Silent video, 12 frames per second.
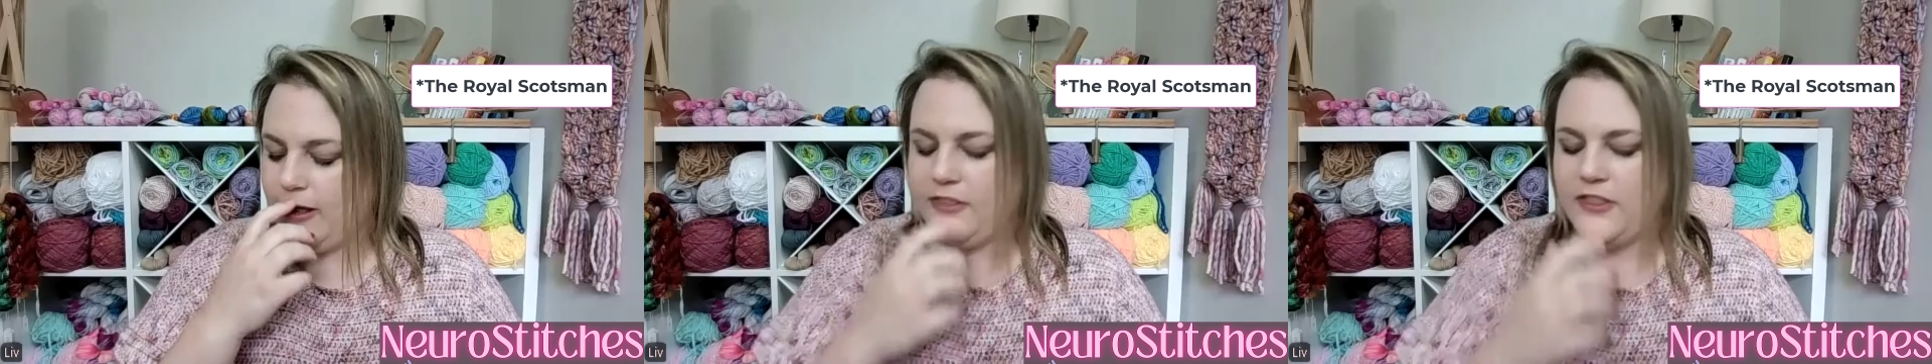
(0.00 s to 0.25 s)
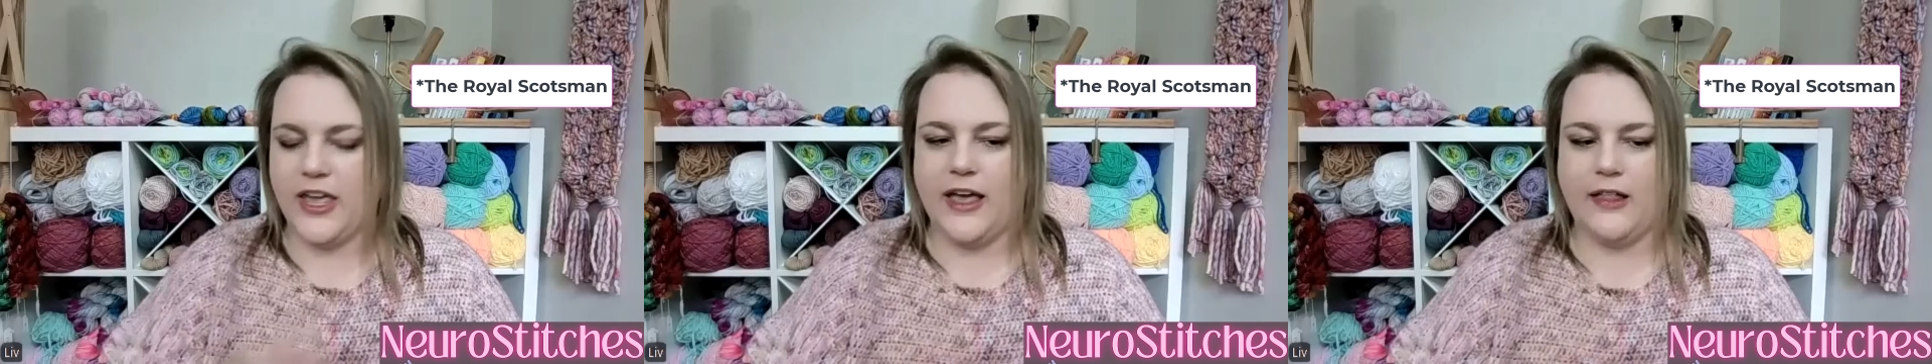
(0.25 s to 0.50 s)

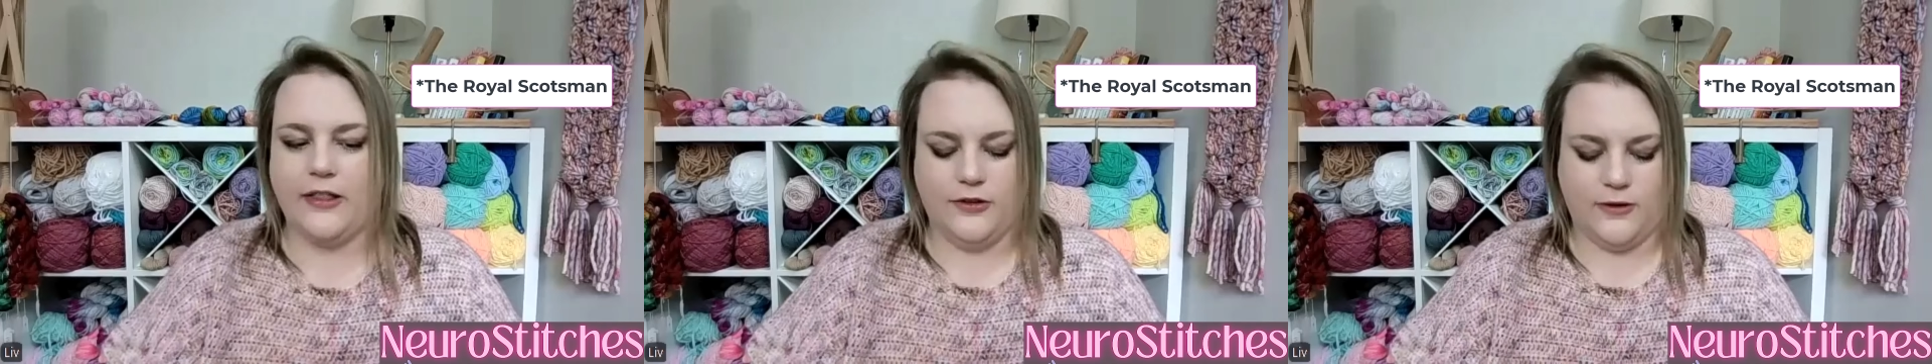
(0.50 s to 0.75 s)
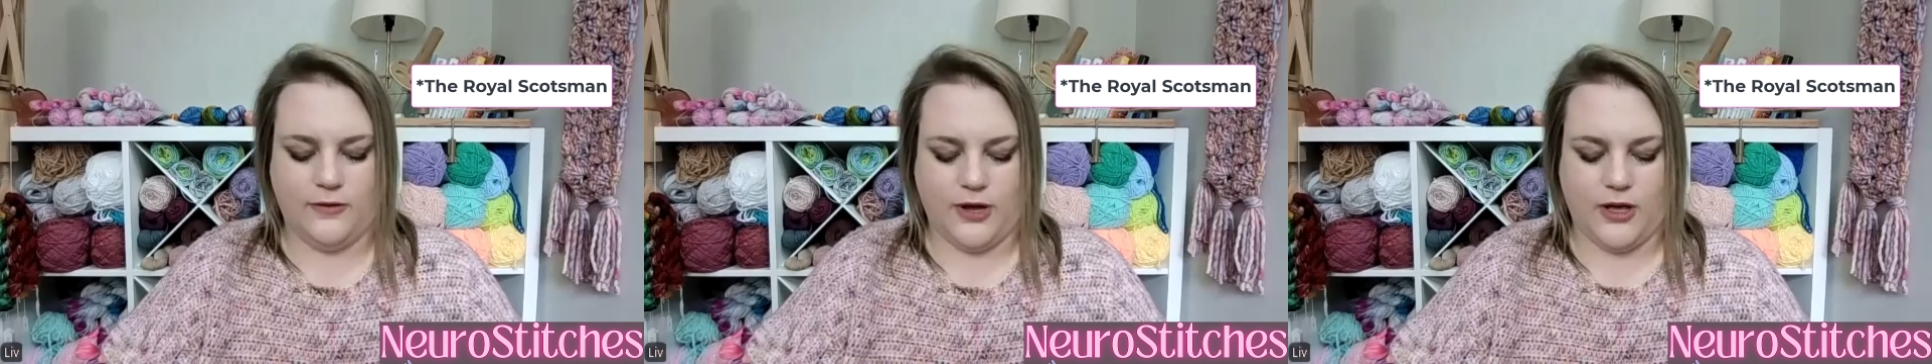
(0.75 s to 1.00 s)
Not the
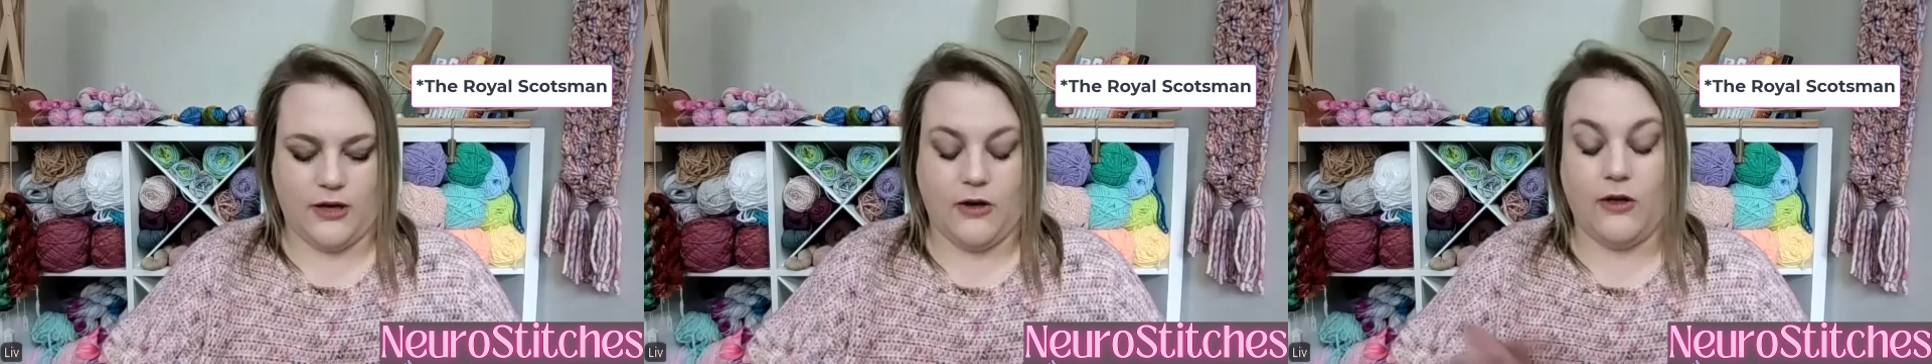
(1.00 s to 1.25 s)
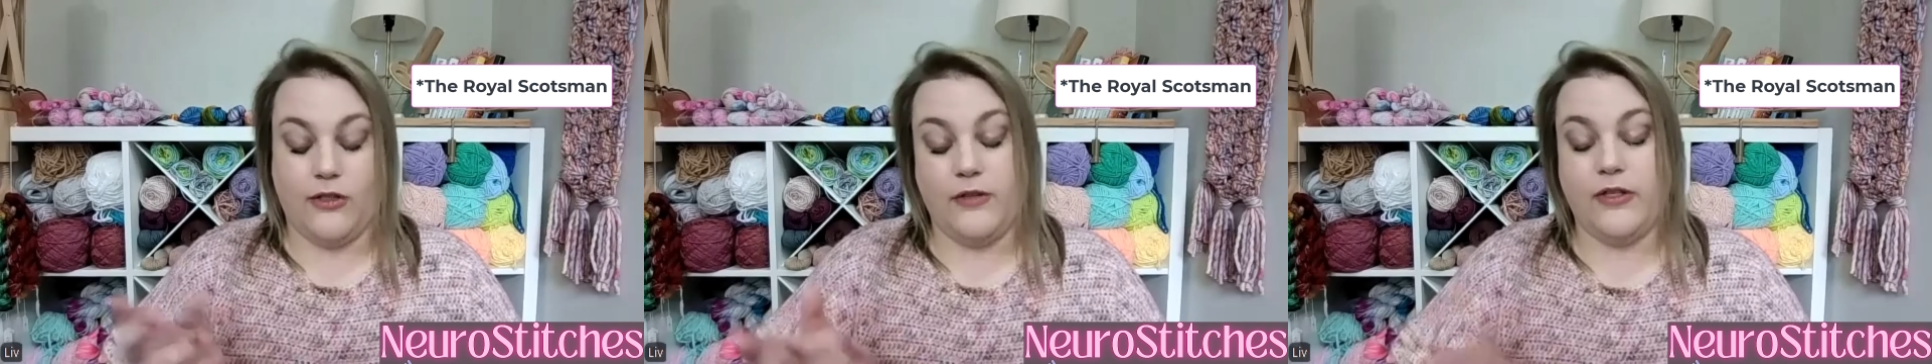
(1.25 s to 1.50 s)
Caledonia,
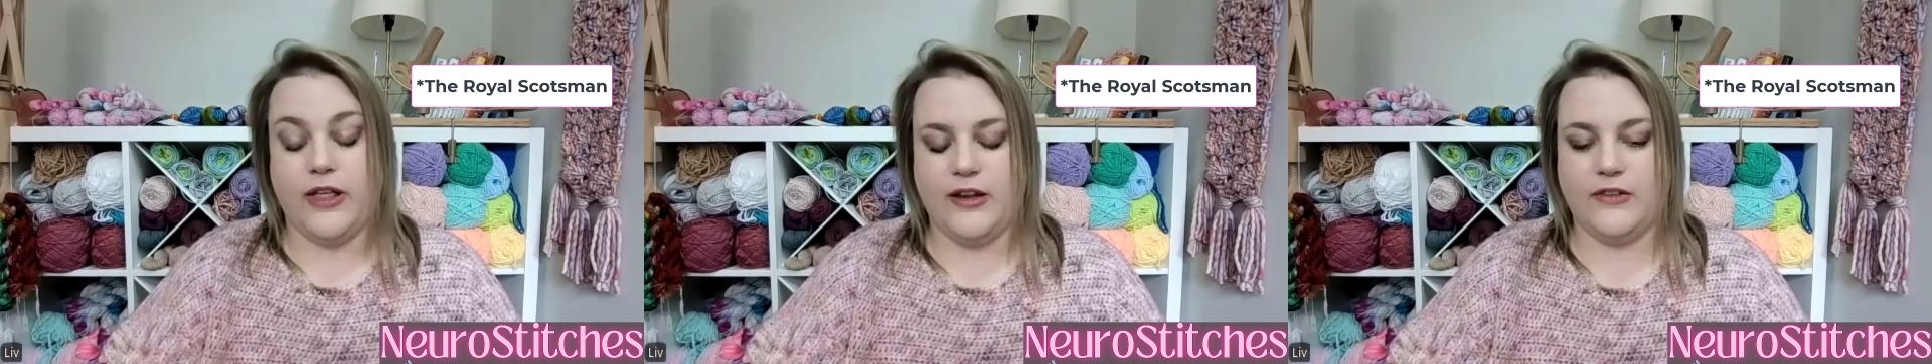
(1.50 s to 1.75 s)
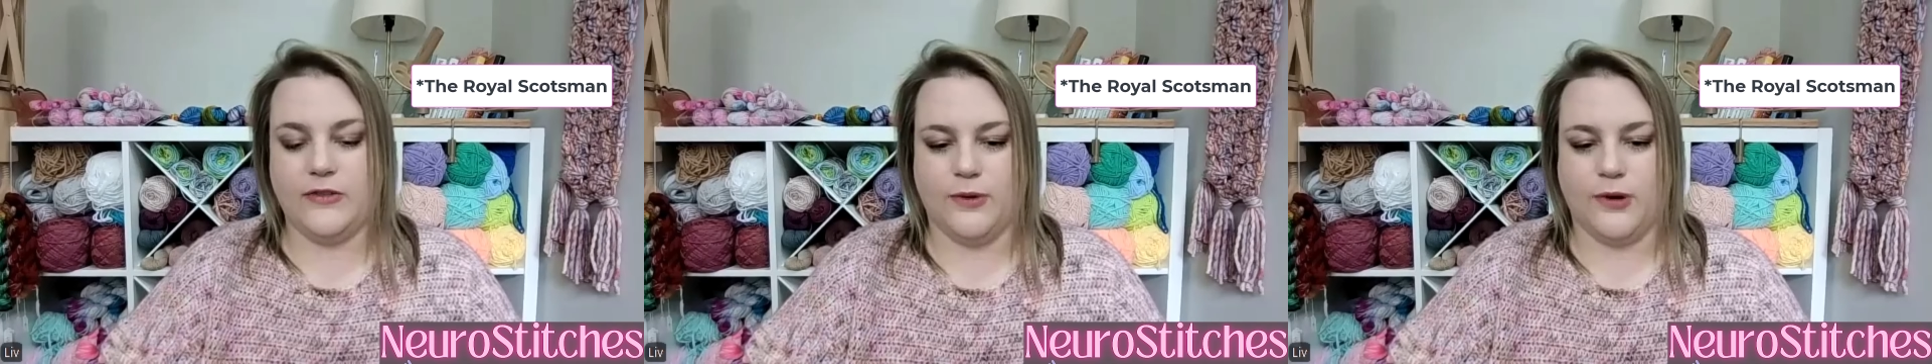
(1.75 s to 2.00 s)
although that
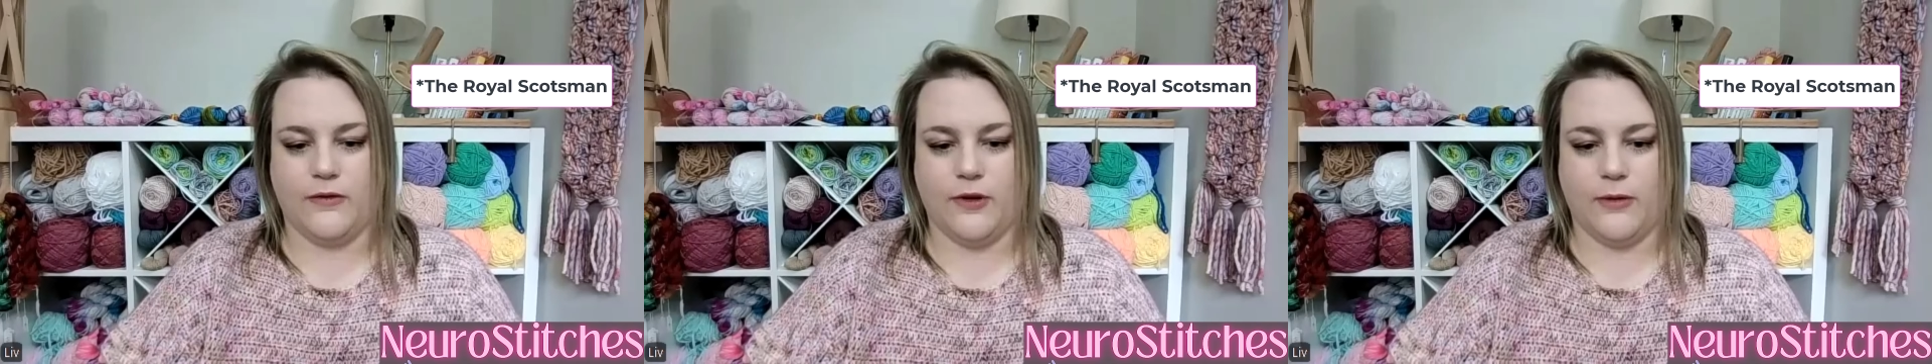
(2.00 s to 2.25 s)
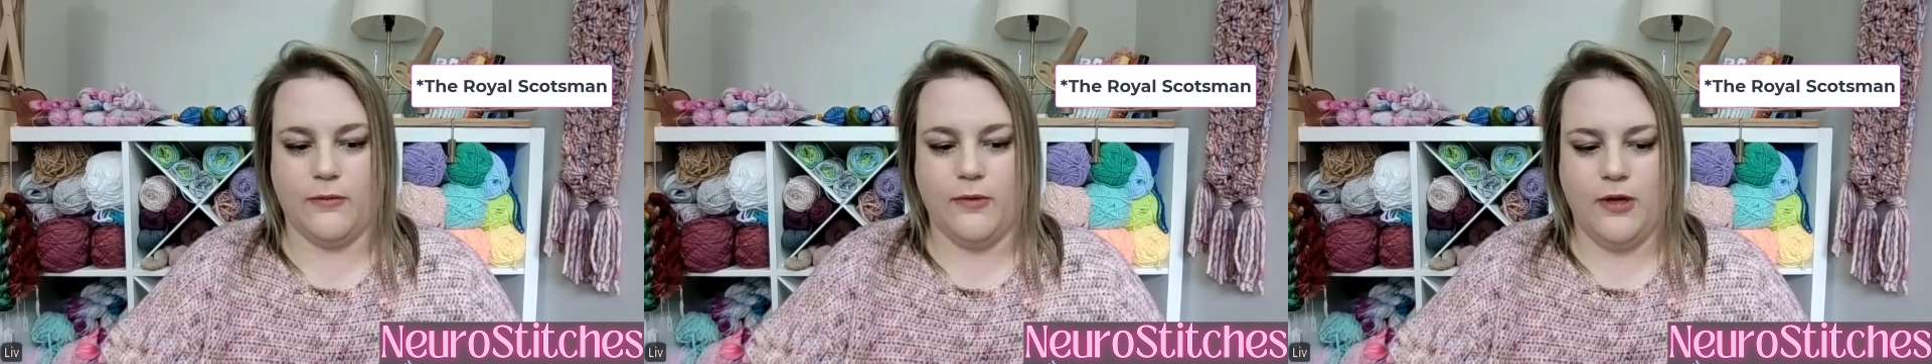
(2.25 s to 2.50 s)
is one of
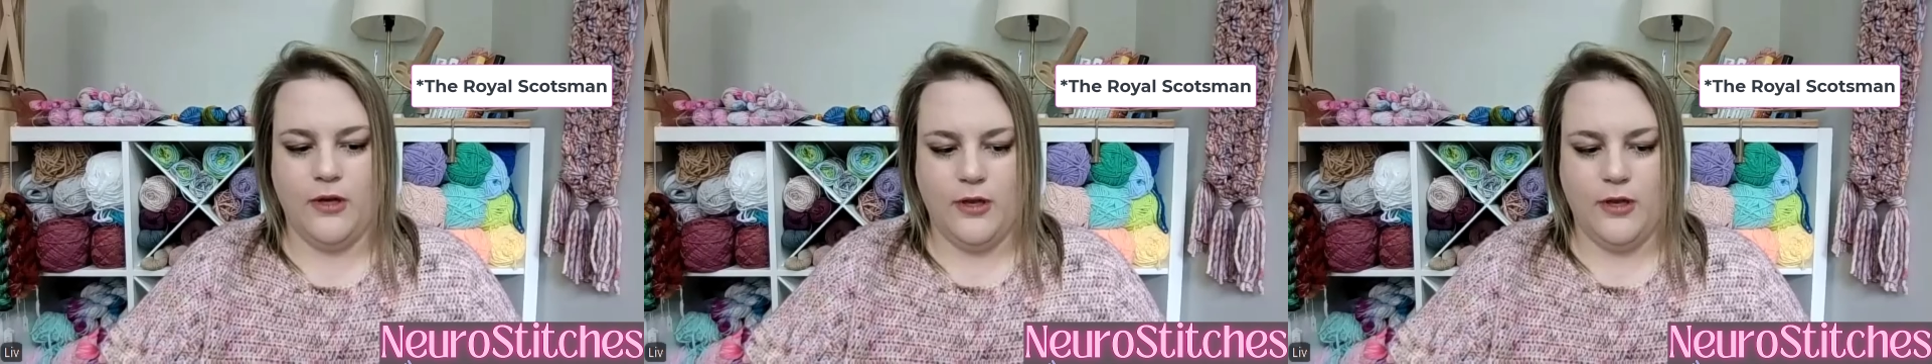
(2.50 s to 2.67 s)
them.